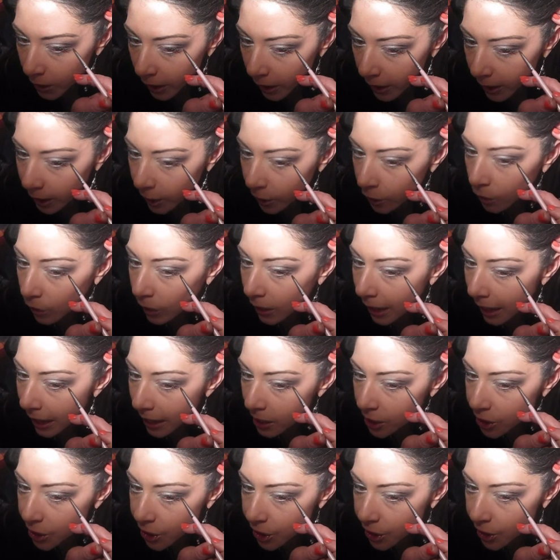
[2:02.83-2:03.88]
like your
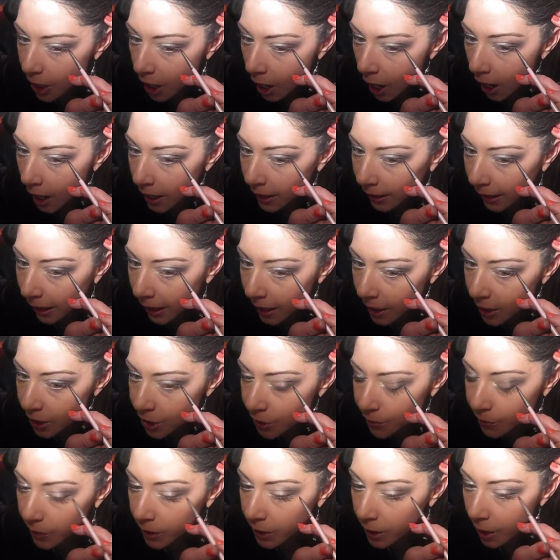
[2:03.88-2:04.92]

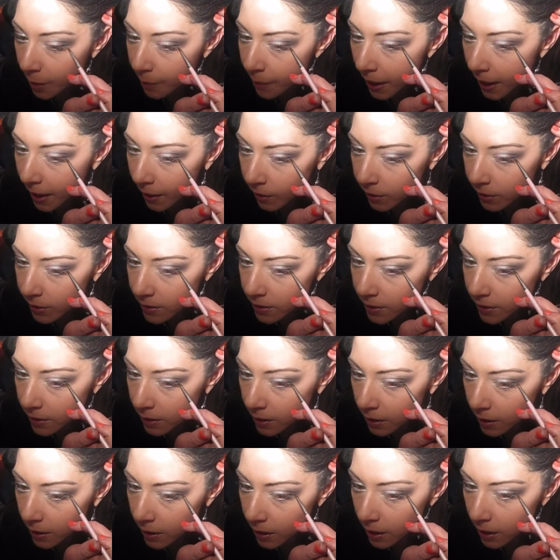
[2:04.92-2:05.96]
eyelash would come out.
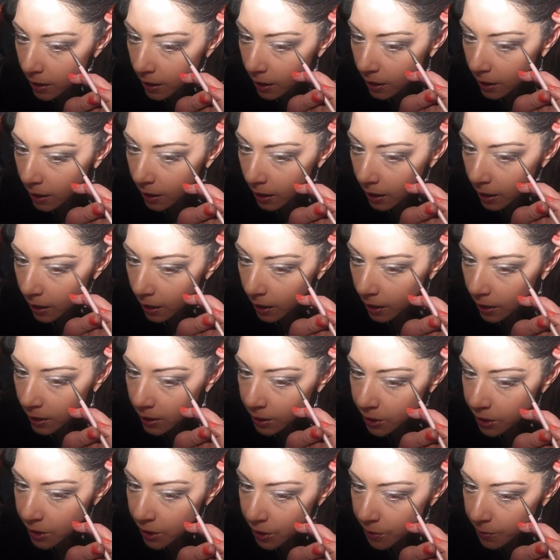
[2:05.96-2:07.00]

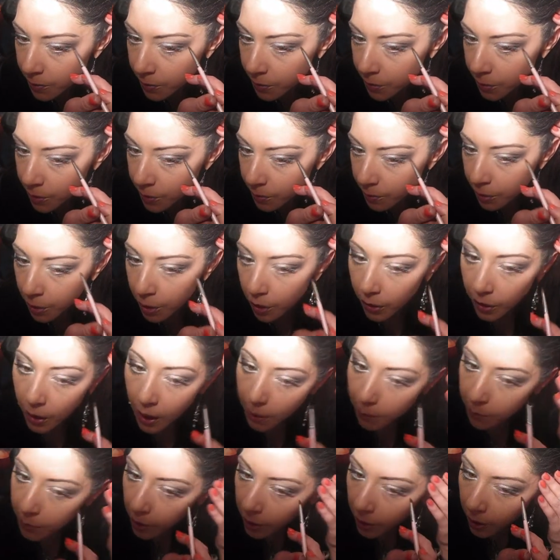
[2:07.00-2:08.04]
And just pull
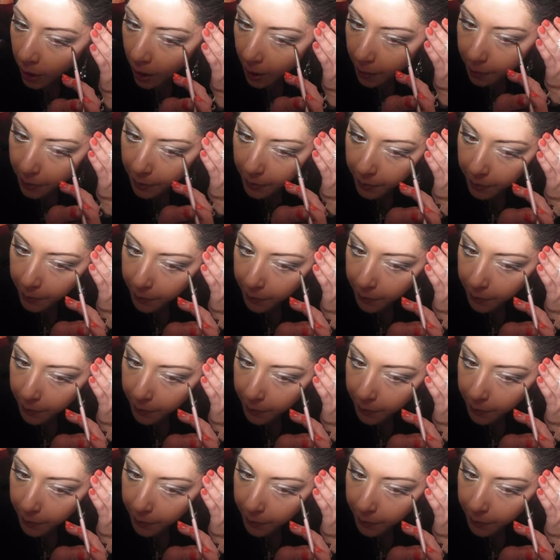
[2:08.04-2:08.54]
up.